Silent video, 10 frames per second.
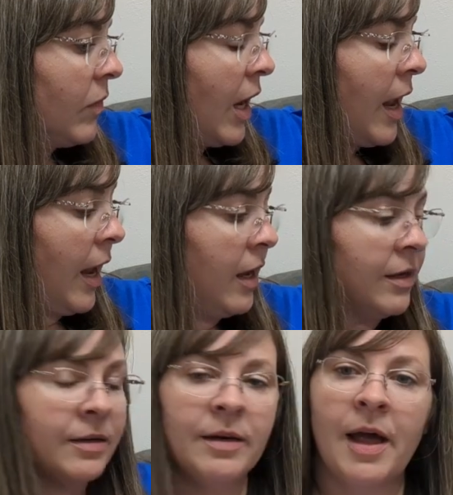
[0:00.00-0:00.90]
Okay,
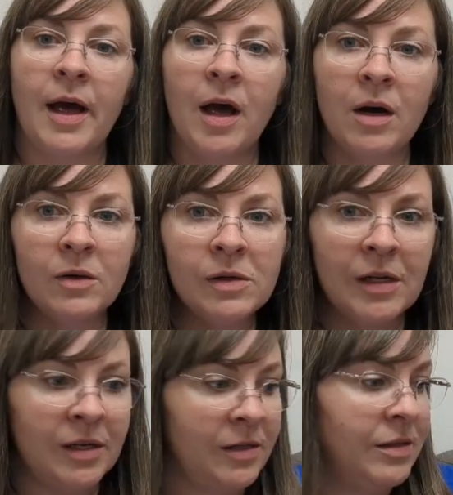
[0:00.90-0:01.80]
now
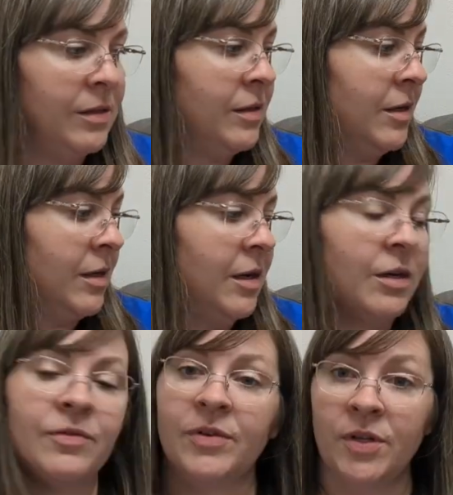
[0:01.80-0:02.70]

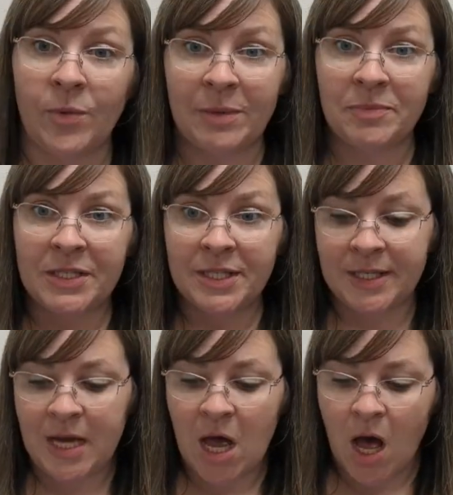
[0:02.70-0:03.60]
for the whips.
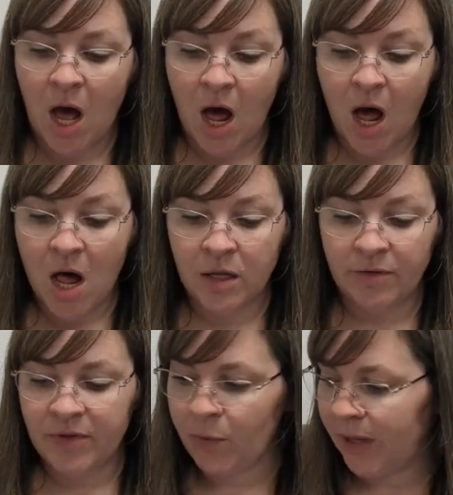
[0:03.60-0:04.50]
All
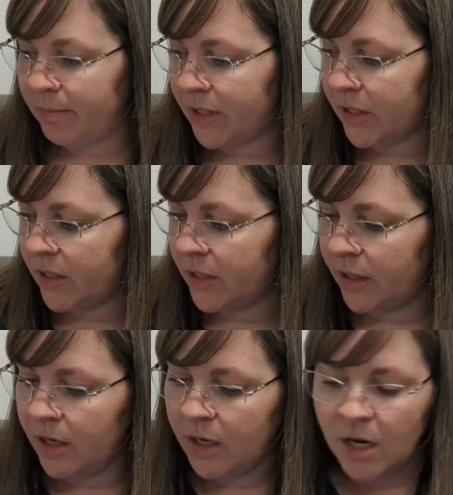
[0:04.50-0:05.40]
of the whips.
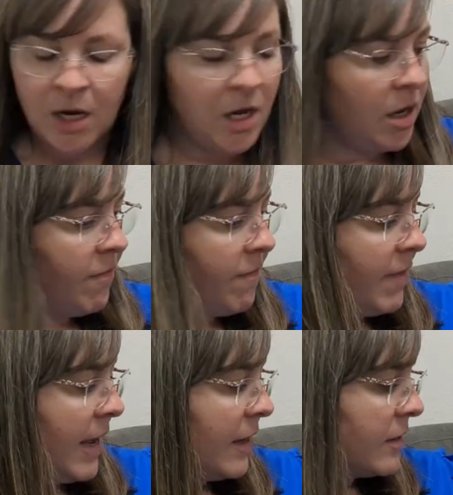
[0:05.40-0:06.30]
In
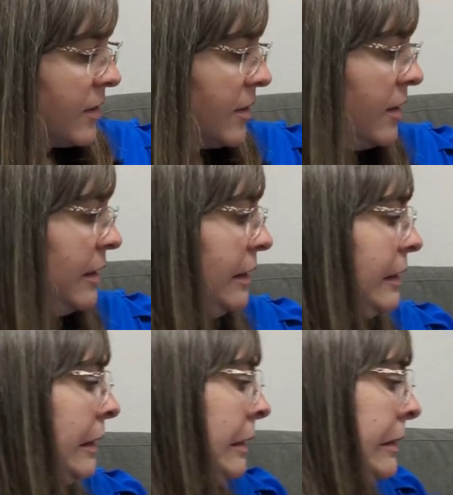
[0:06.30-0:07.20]
fact,
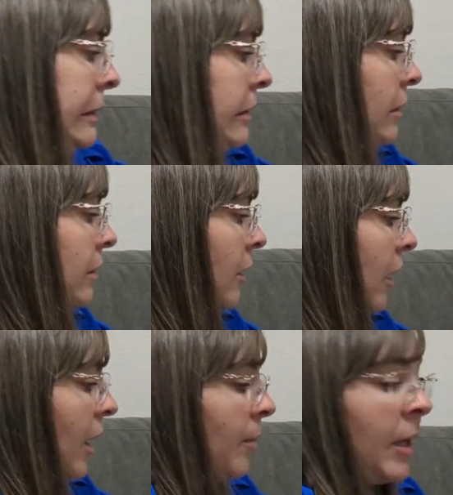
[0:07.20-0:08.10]

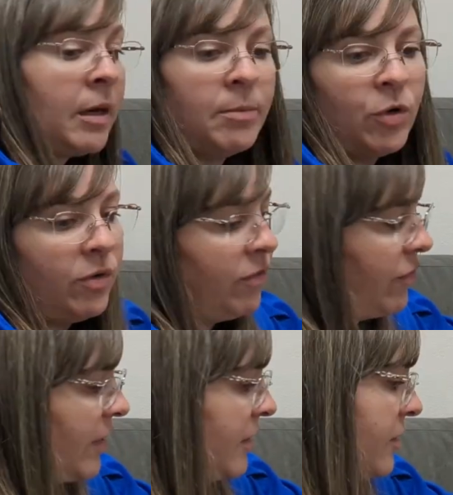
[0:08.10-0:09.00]
I'm going to move
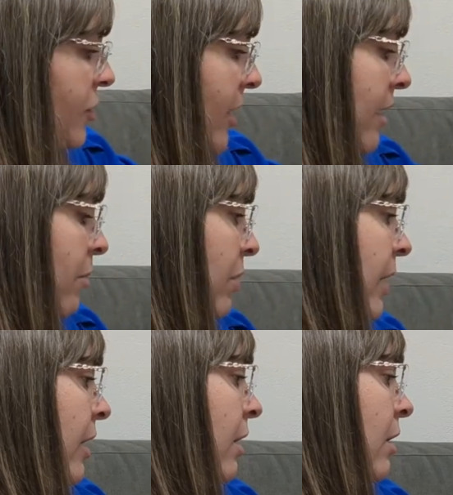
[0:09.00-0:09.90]
this giant
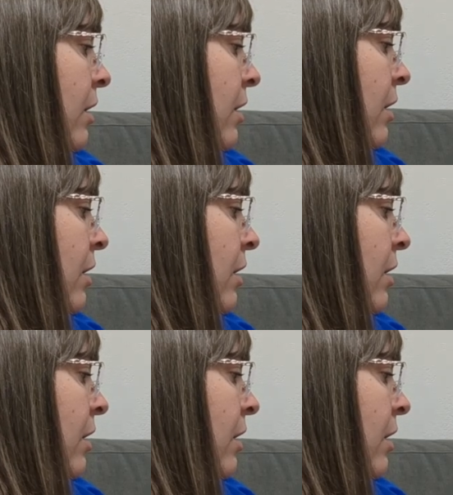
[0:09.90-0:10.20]
pile.